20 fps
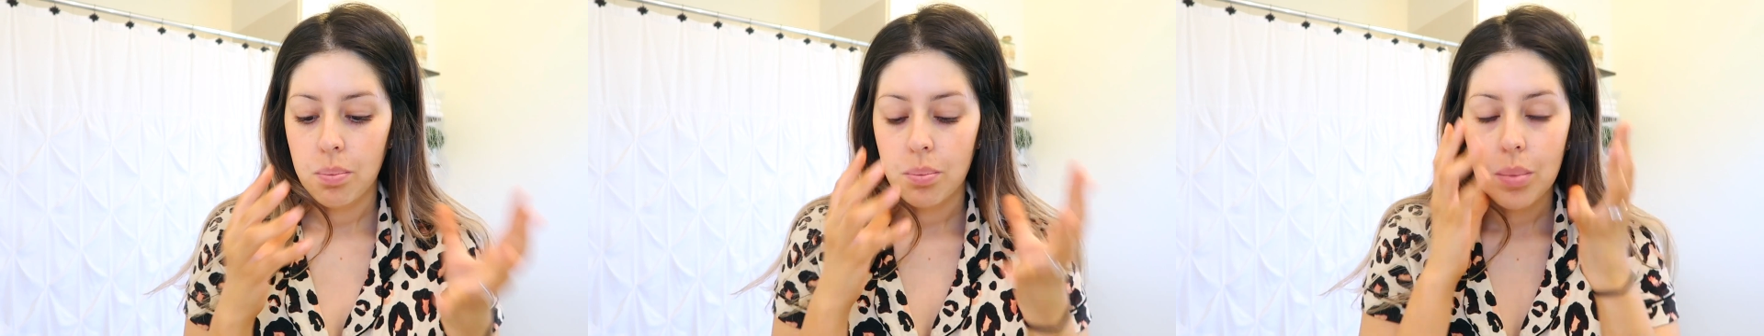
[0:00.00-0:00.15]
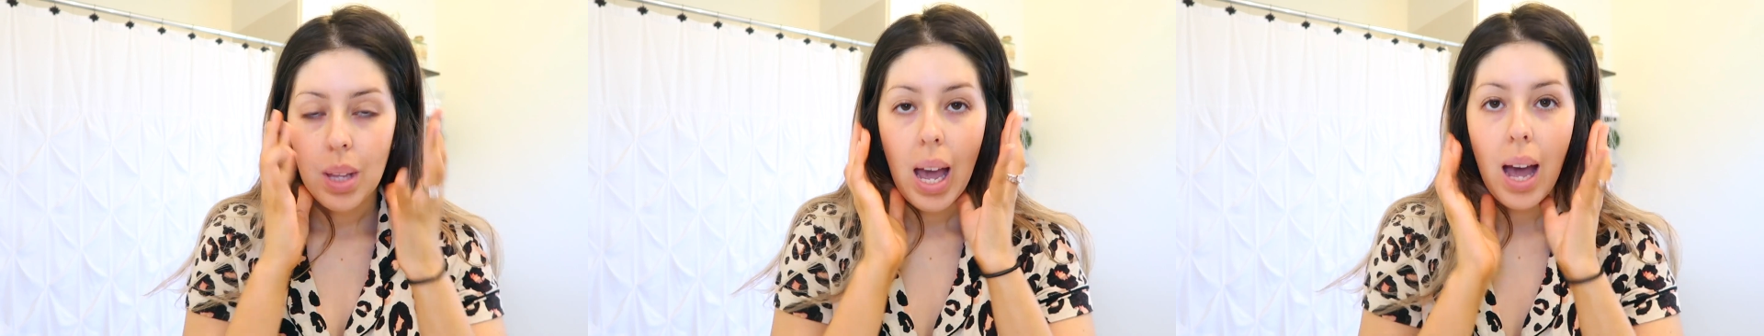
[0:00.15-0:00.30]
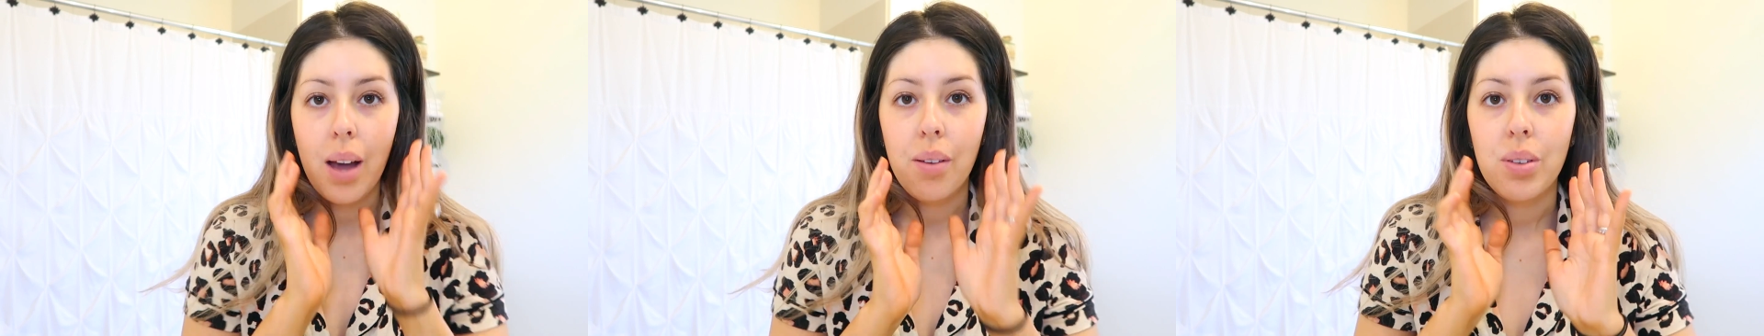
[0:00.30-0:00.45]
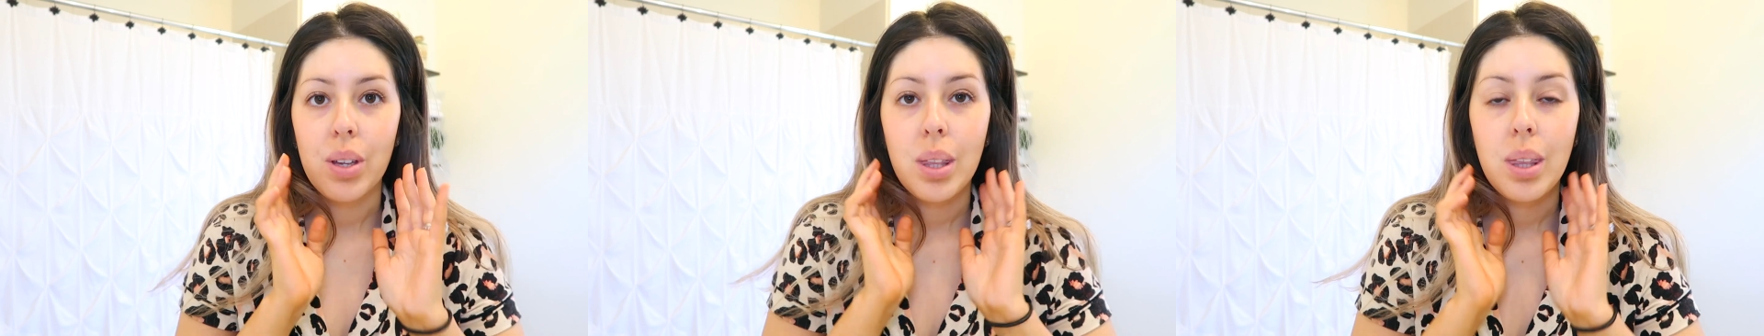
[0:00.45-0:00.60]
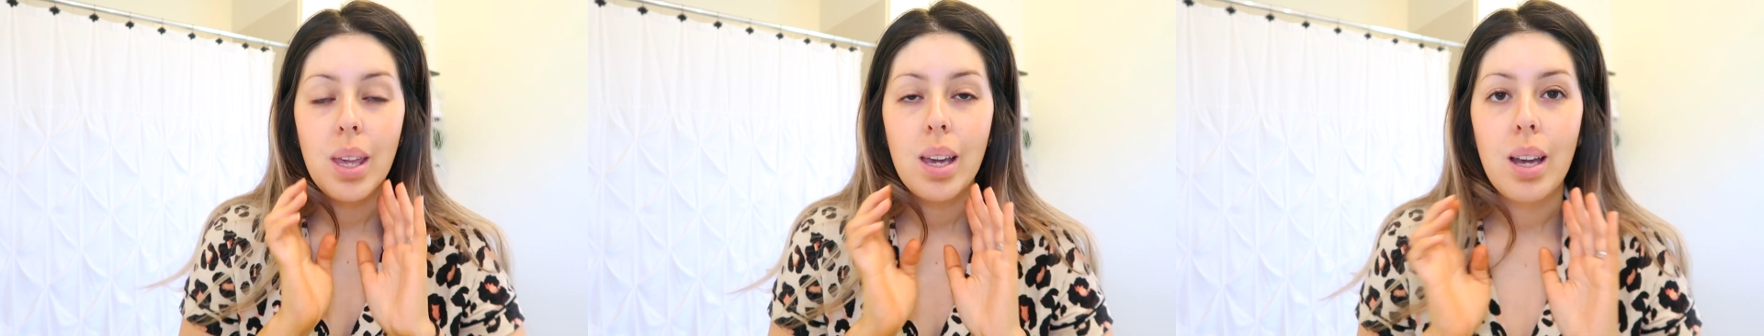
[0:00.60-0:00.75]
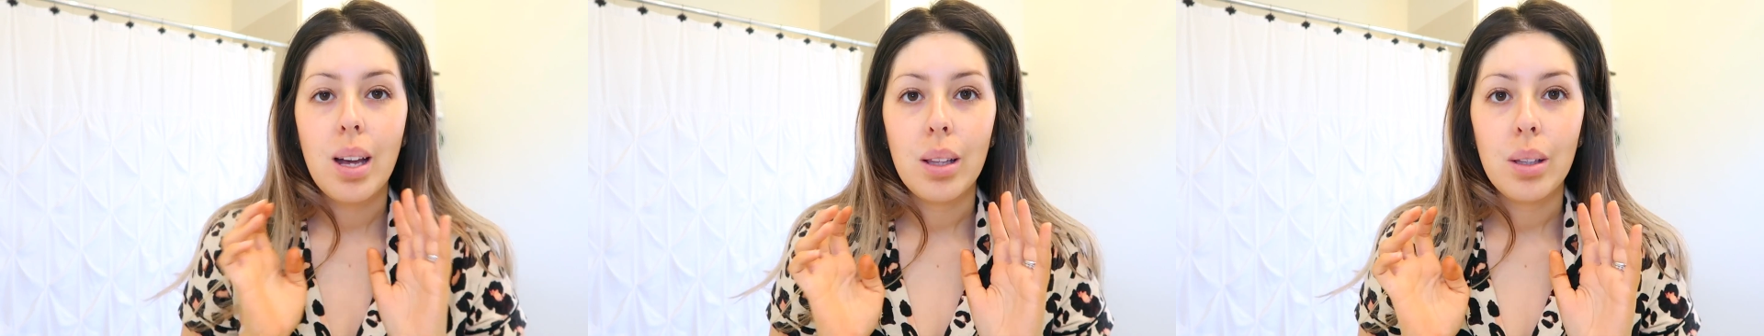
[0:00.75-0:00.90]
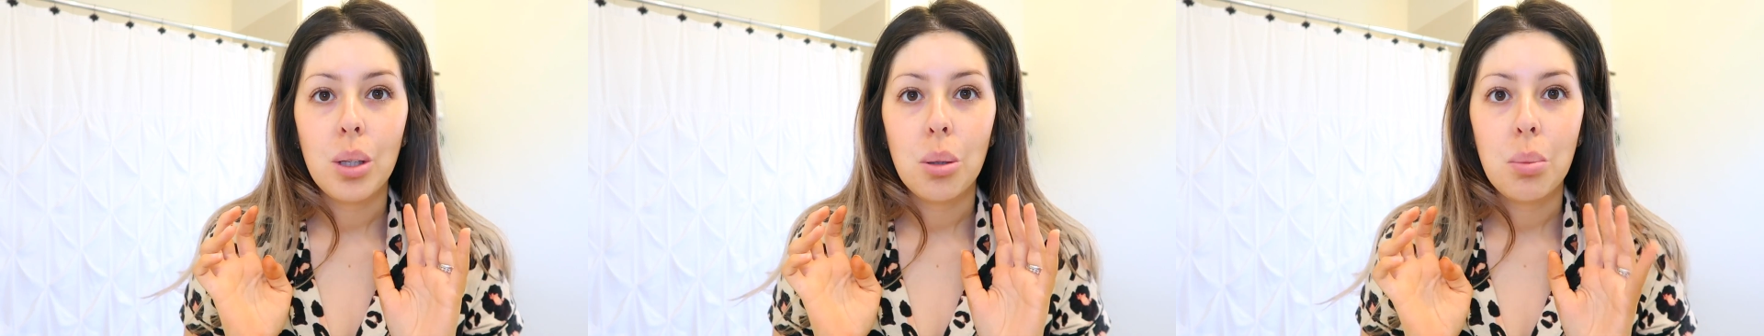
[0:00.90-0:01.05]
having like
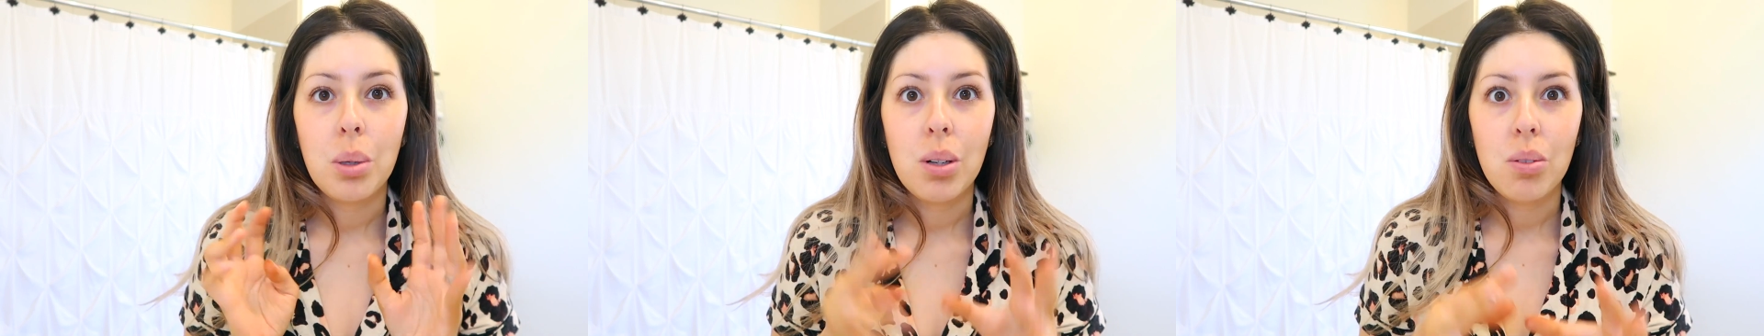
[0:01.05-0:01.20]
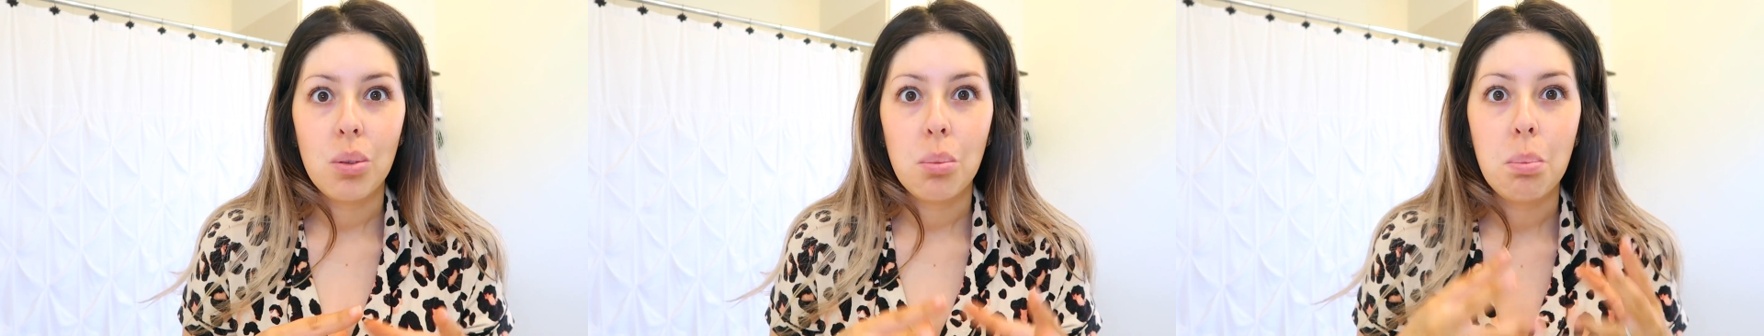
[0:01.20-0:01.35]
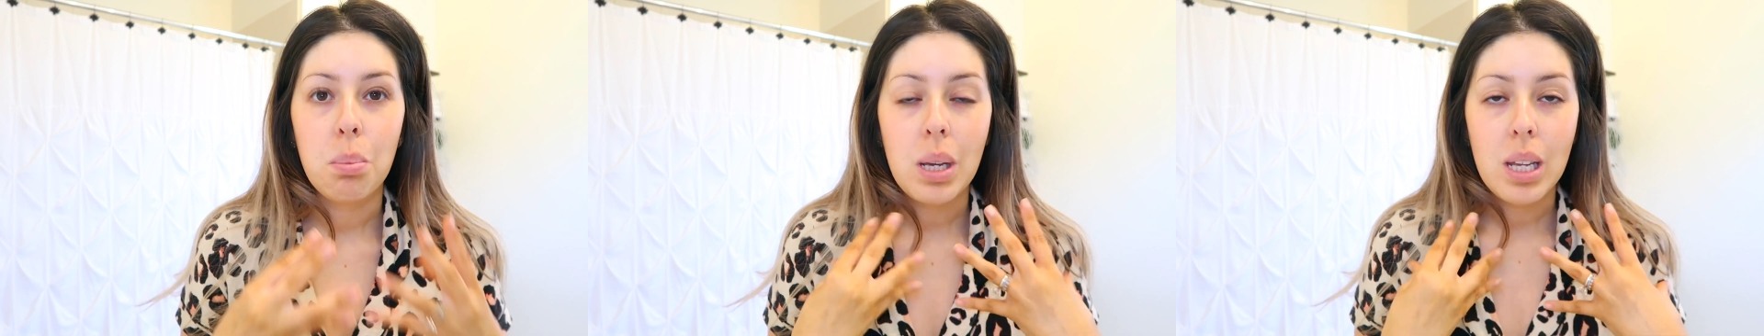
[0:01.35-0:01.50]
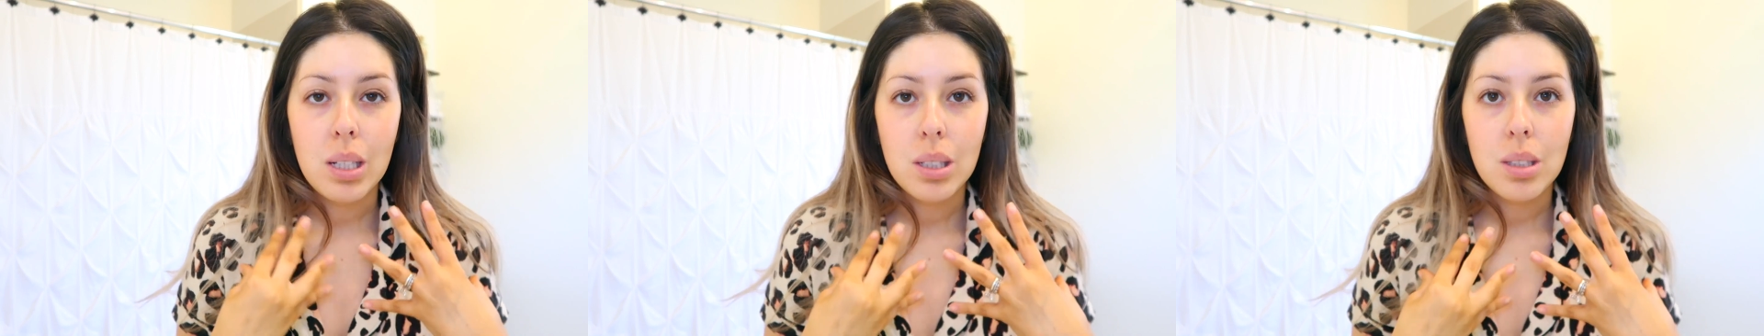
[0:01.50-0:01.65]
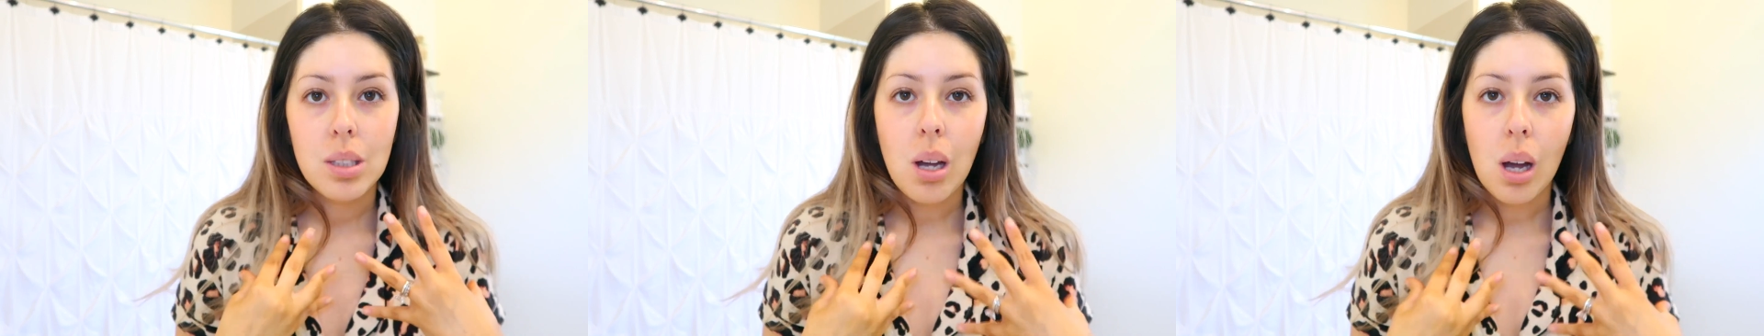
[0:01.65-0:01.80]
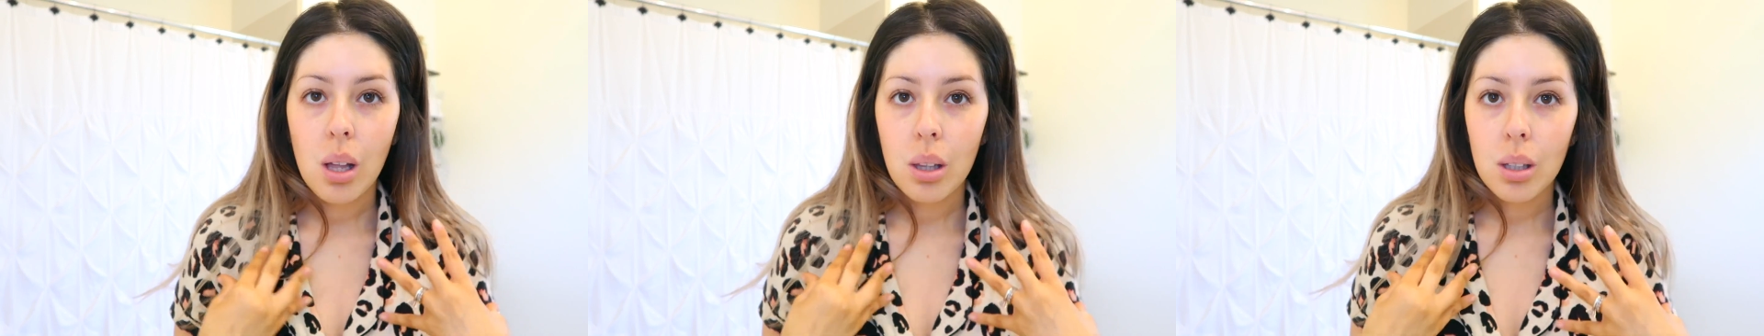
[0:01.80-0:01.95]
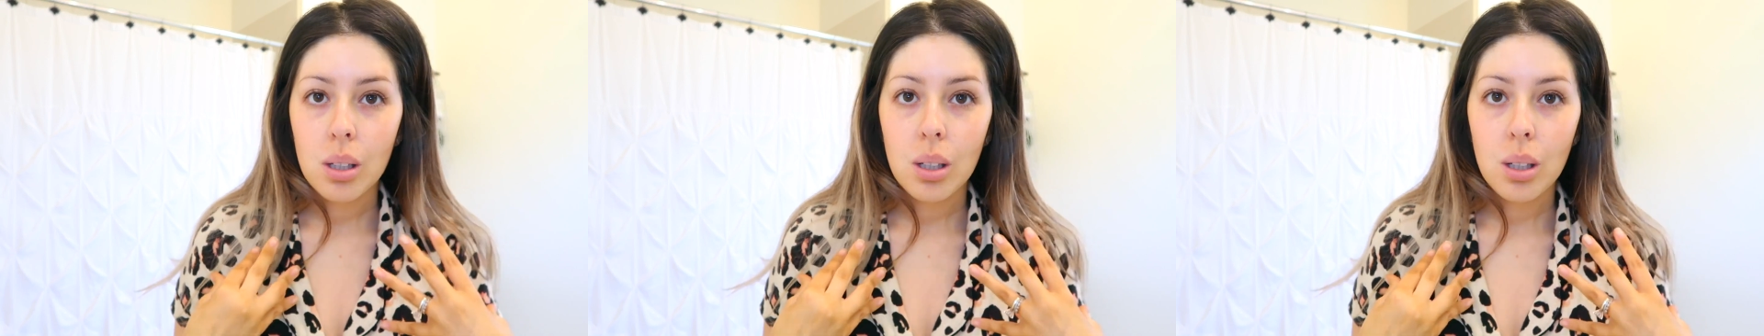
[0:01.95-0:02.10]
a little bit of a base
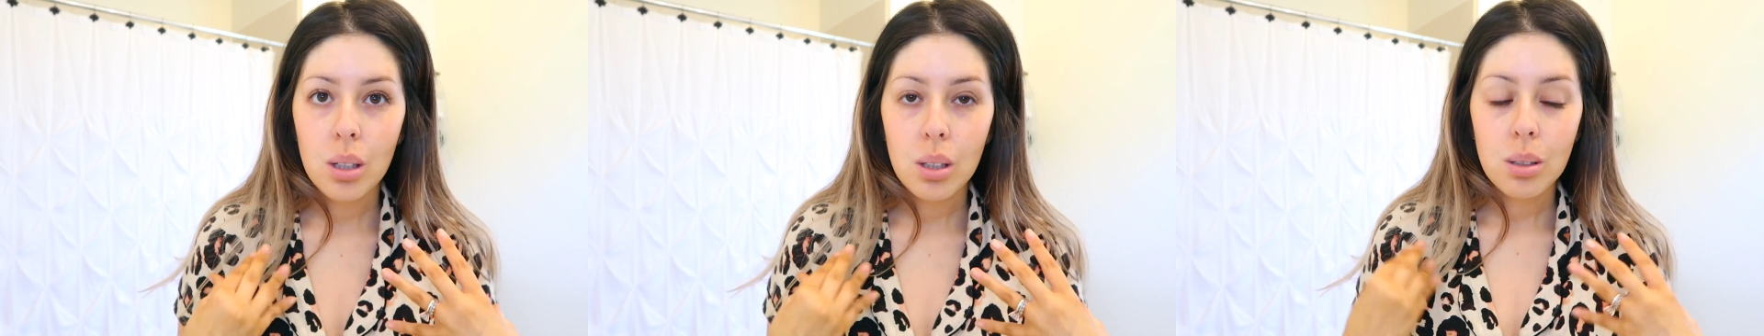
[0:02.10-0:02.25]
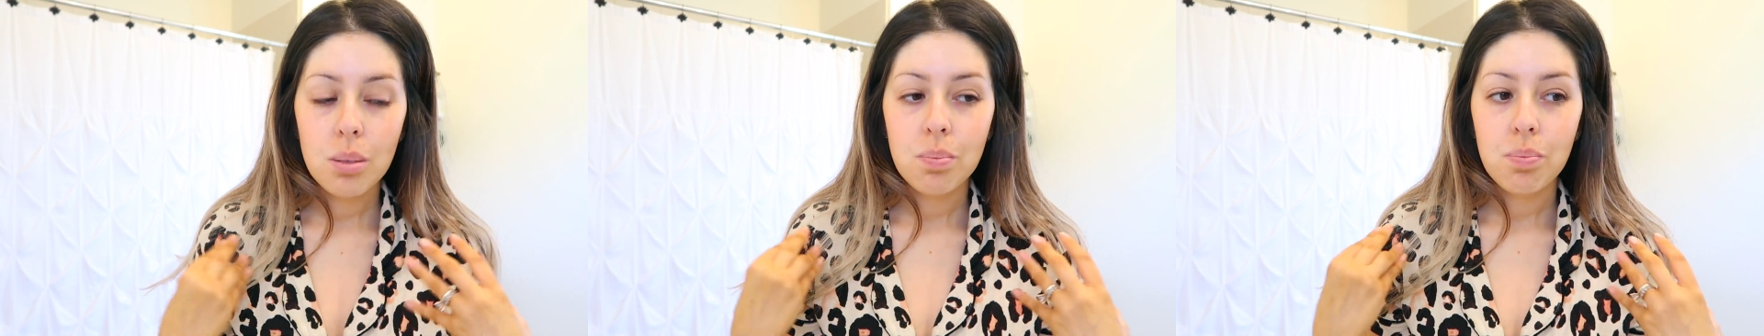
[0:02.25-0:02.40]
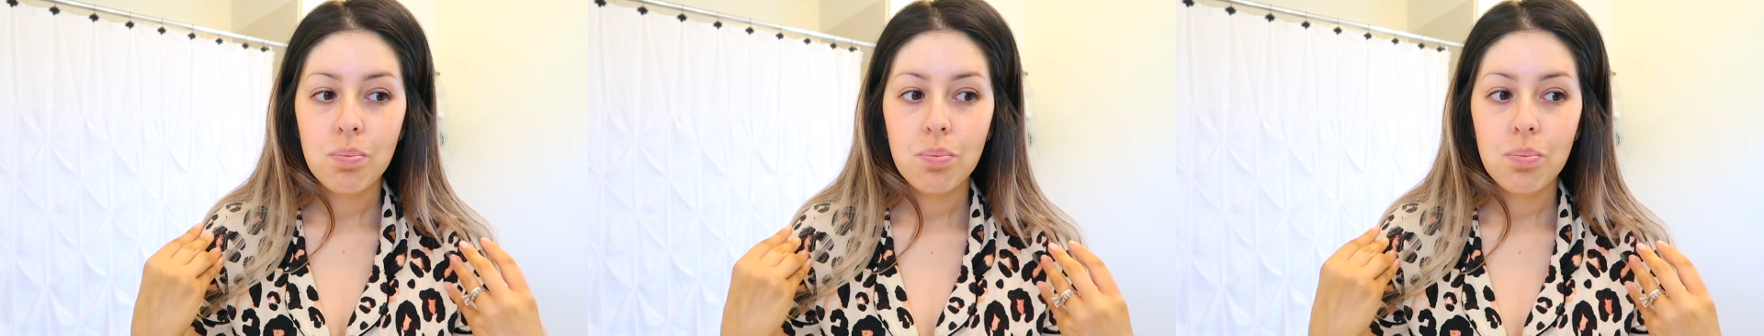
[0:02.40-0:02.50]
color